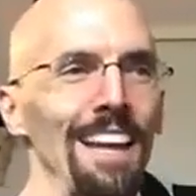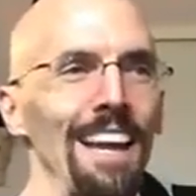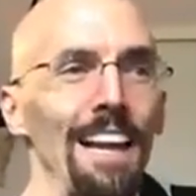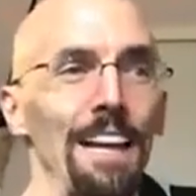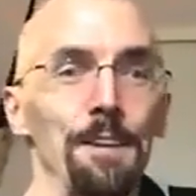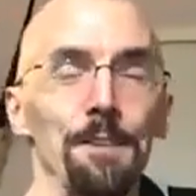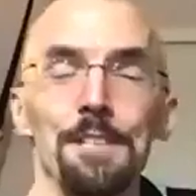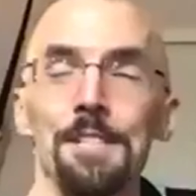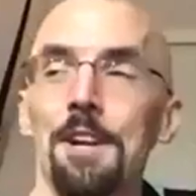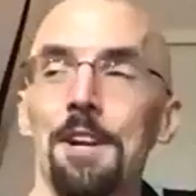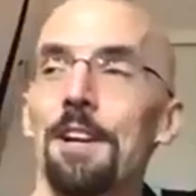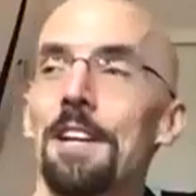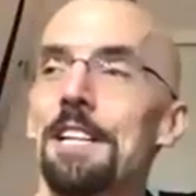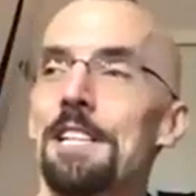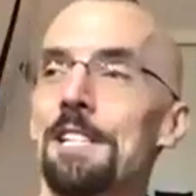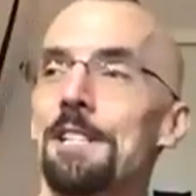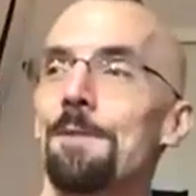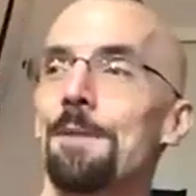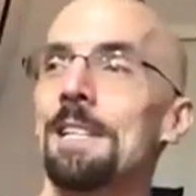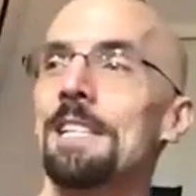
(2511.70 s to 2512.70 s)
And it was only
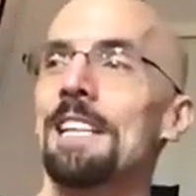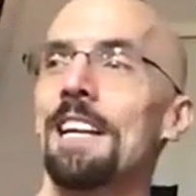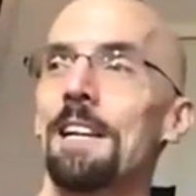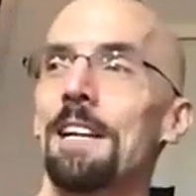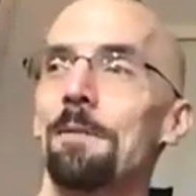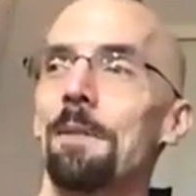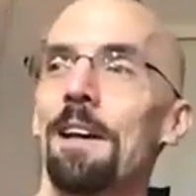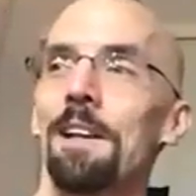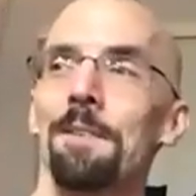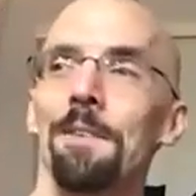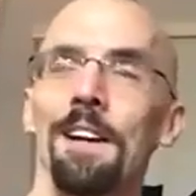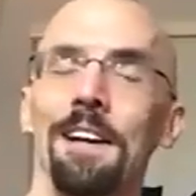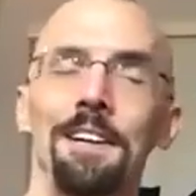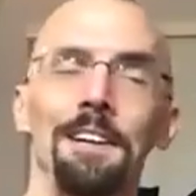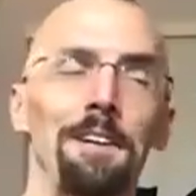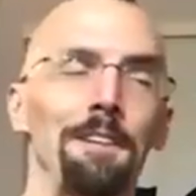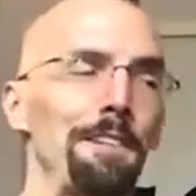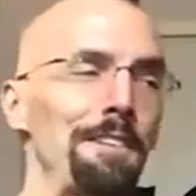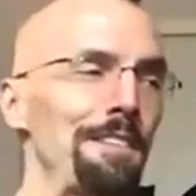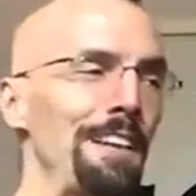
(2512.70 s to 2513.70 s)
just recently, by the way, I don't
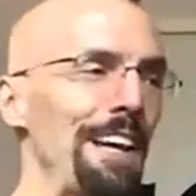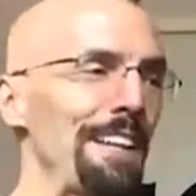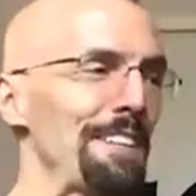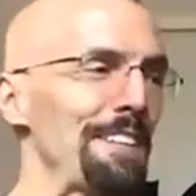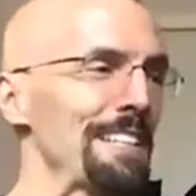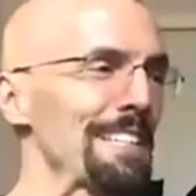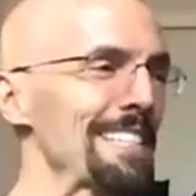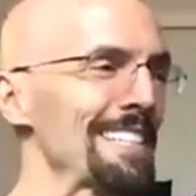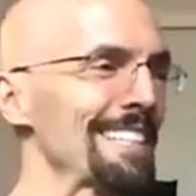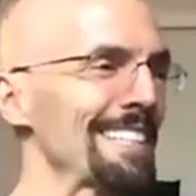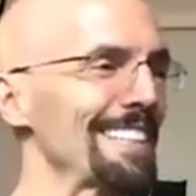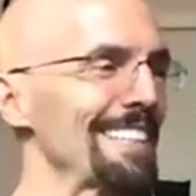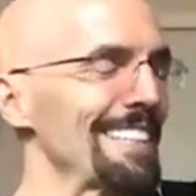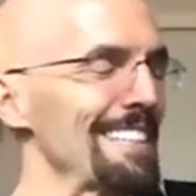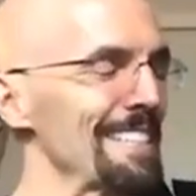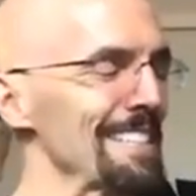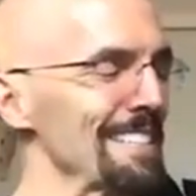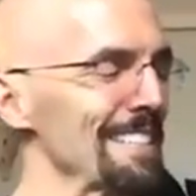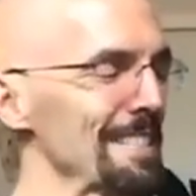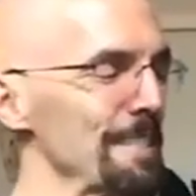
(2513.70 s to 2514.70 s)
know if you've had this
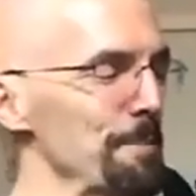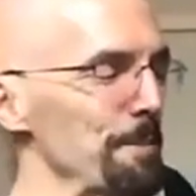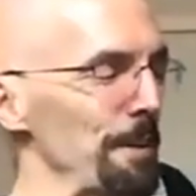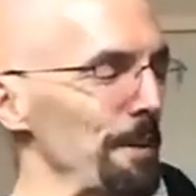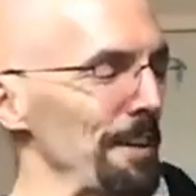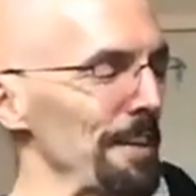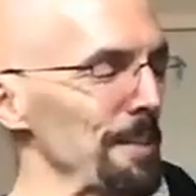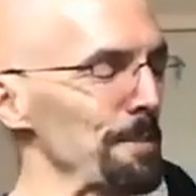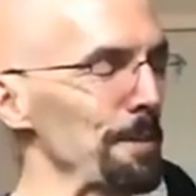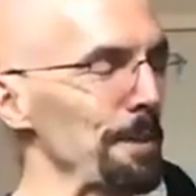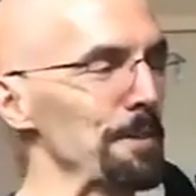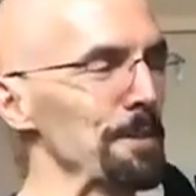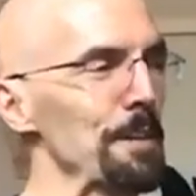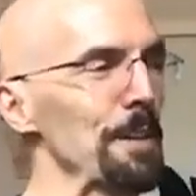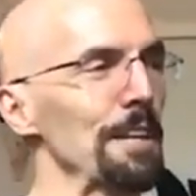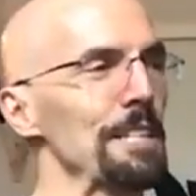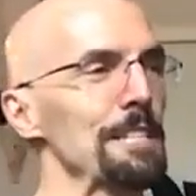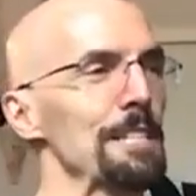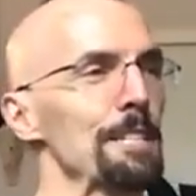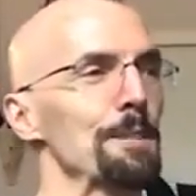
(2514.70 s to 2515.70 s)
experience, but it was
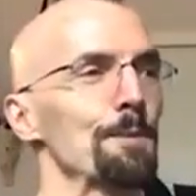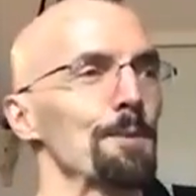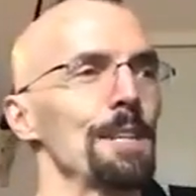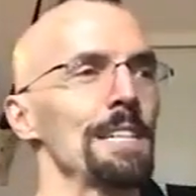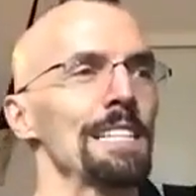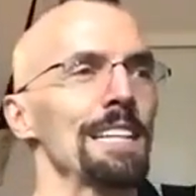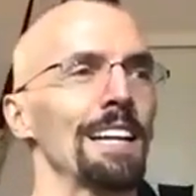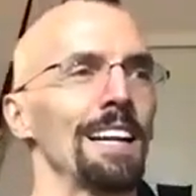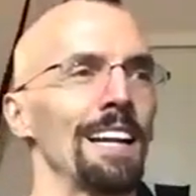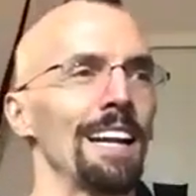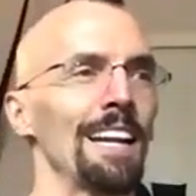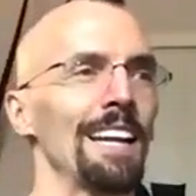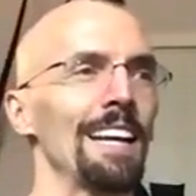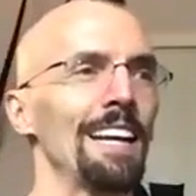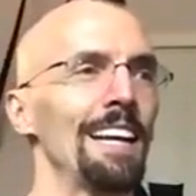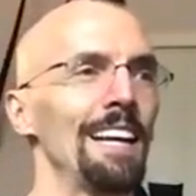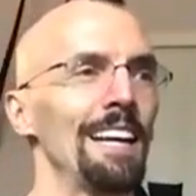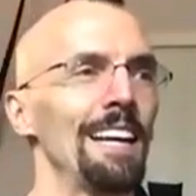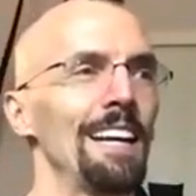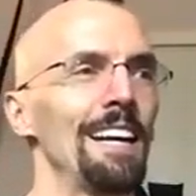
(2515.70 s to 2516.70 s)
only just recently,
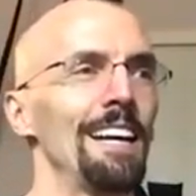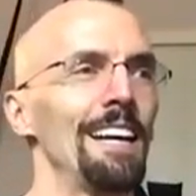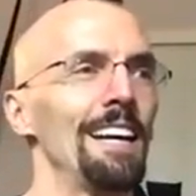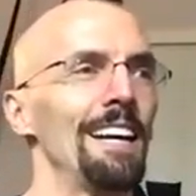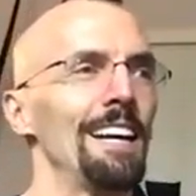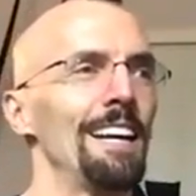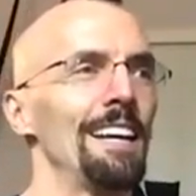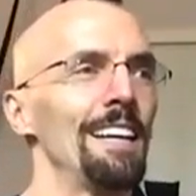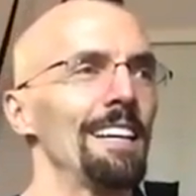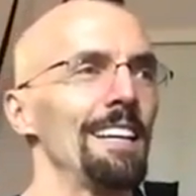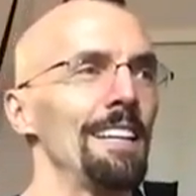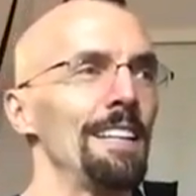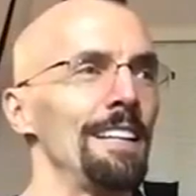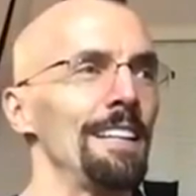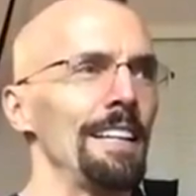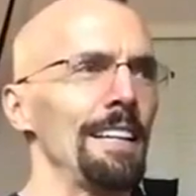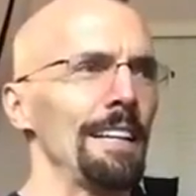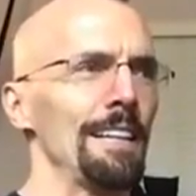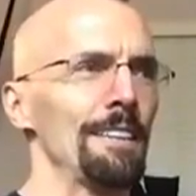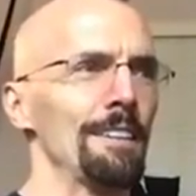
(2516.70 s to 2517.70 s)
in
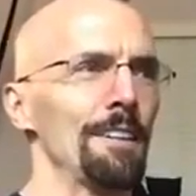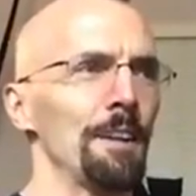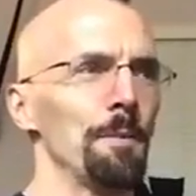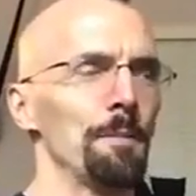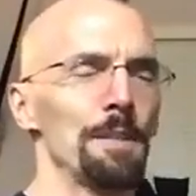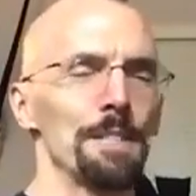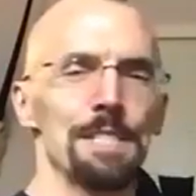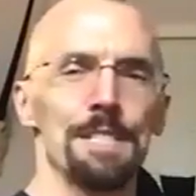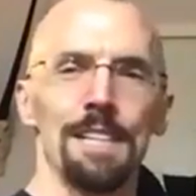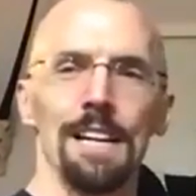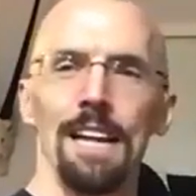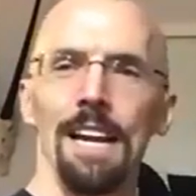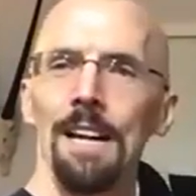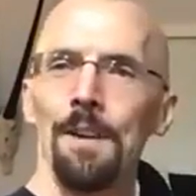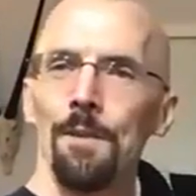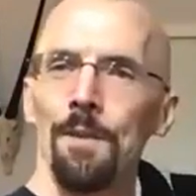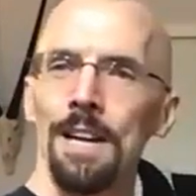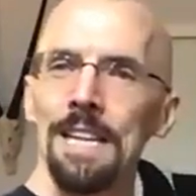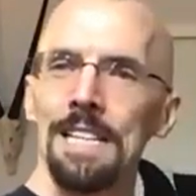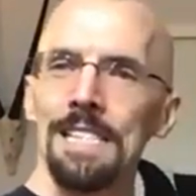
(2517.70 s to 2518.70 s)
the almost
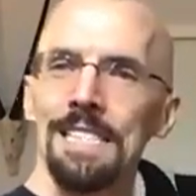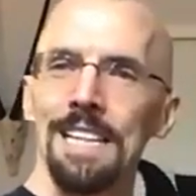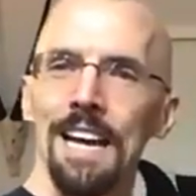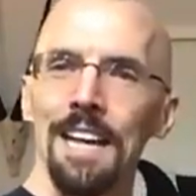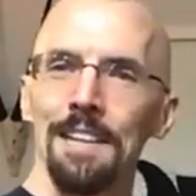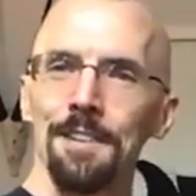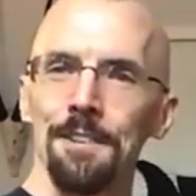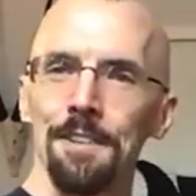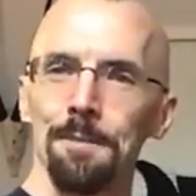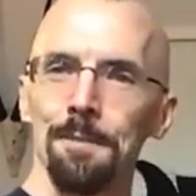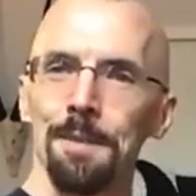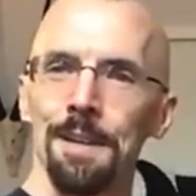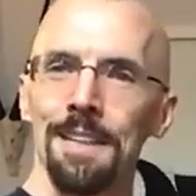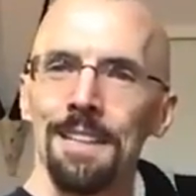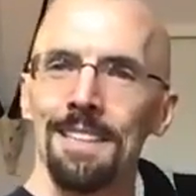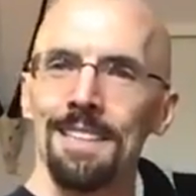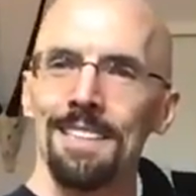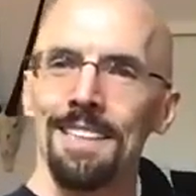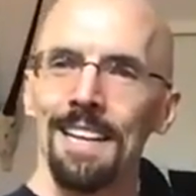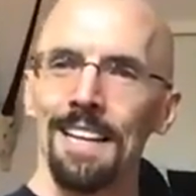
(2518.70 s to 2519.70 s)
8 weeks now that we've
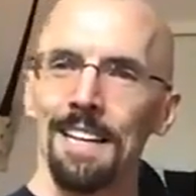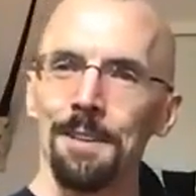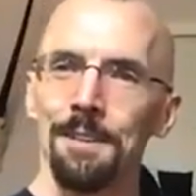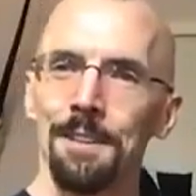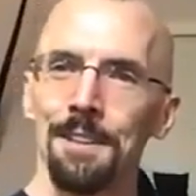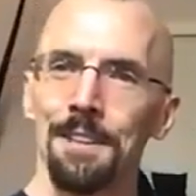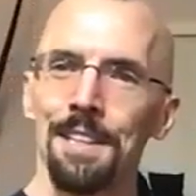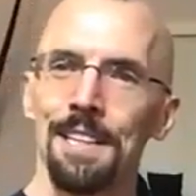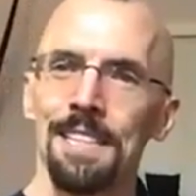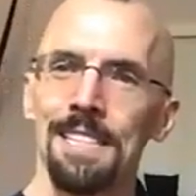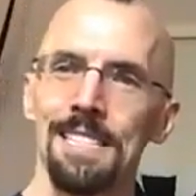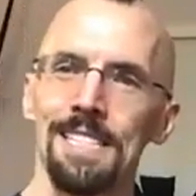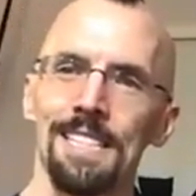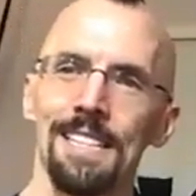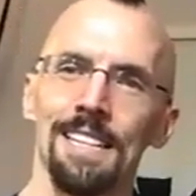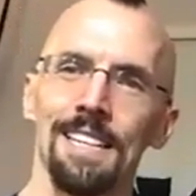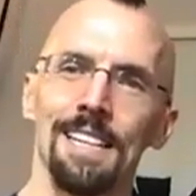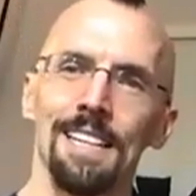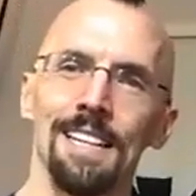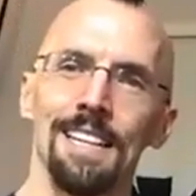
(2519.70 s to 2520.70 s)
been dealing with this,
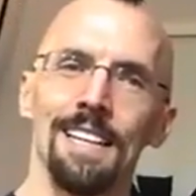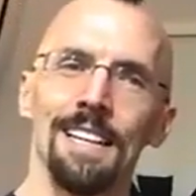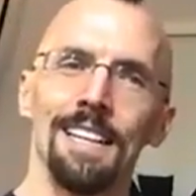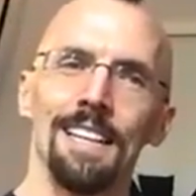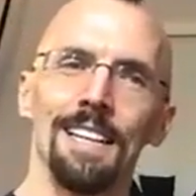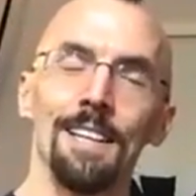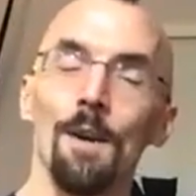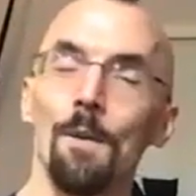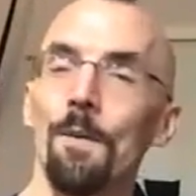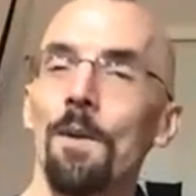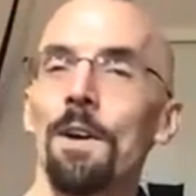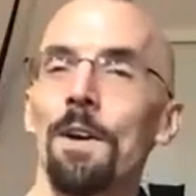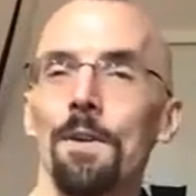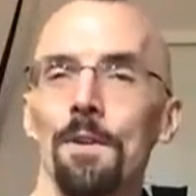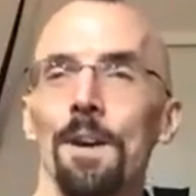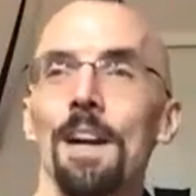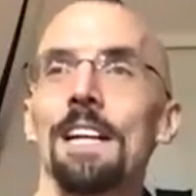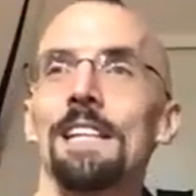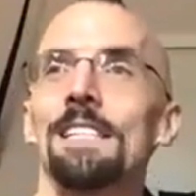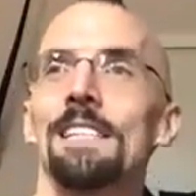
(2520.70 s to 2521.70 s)
that we
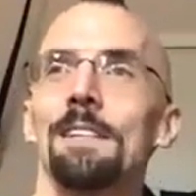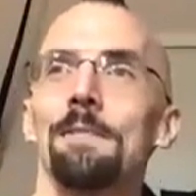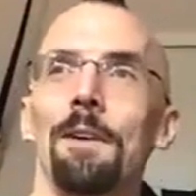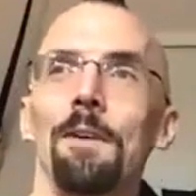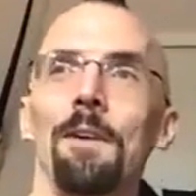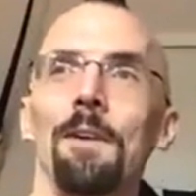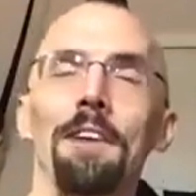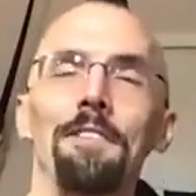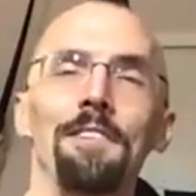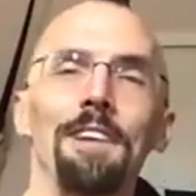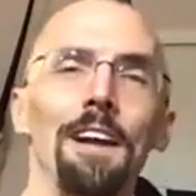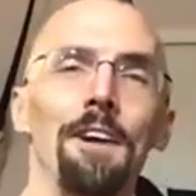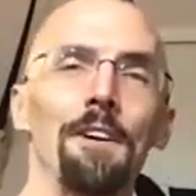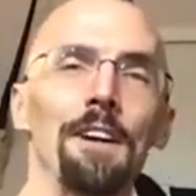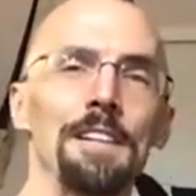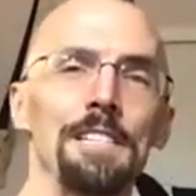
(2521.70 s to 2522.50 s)
were actually, my wife and I were